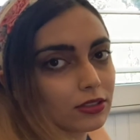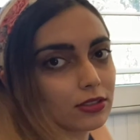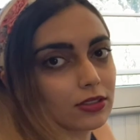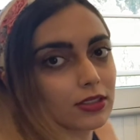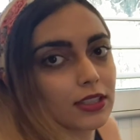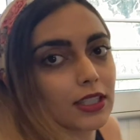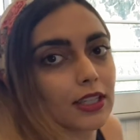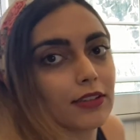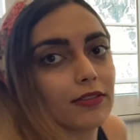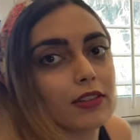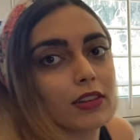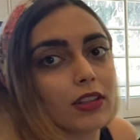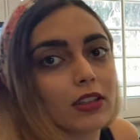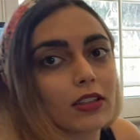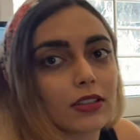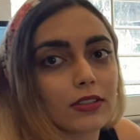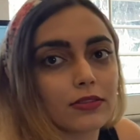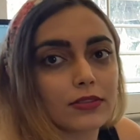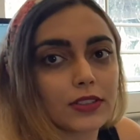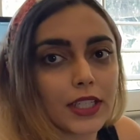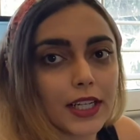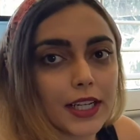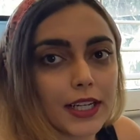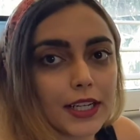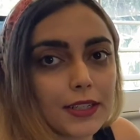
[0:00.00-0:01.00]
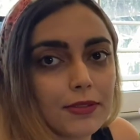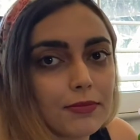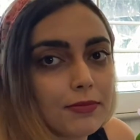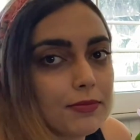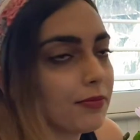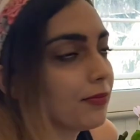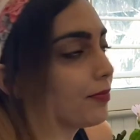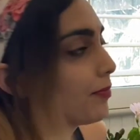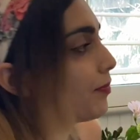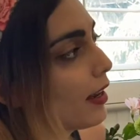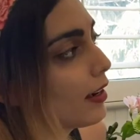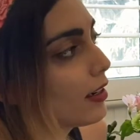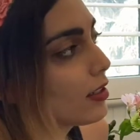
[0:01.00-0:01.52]
save a lot of time,
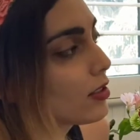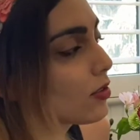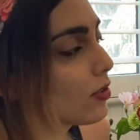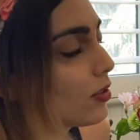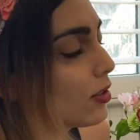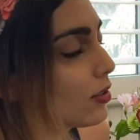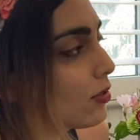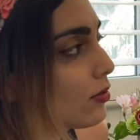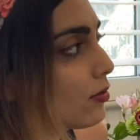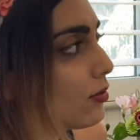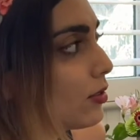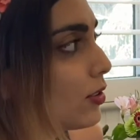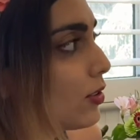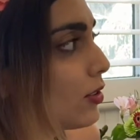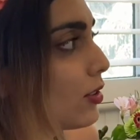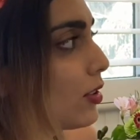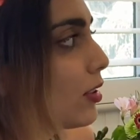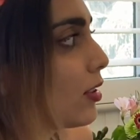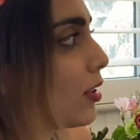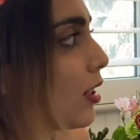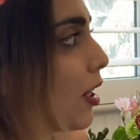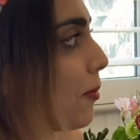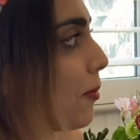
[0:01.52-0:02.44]
and it's going to reduce the time